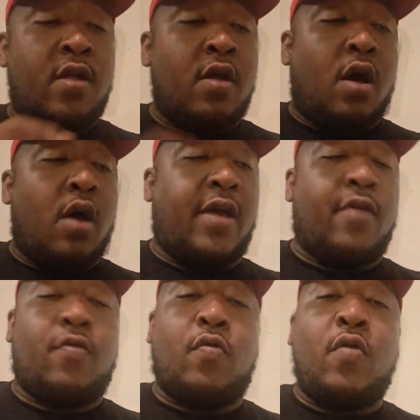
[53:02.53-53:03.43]
Okay,
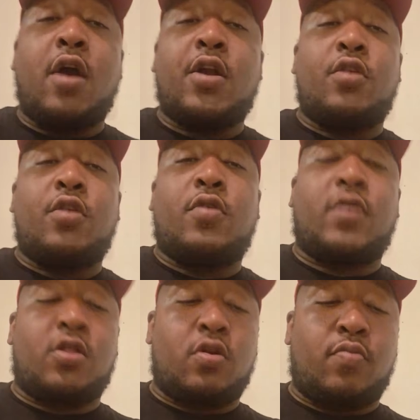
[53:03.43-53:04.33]
we are going to do a quick
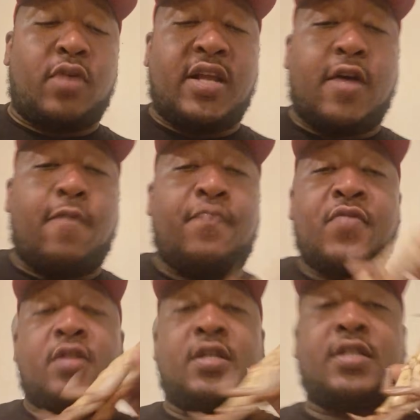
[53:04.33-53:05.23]
little breakdown
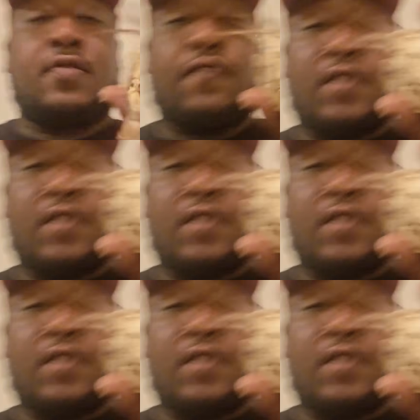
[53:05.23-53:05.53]
just from the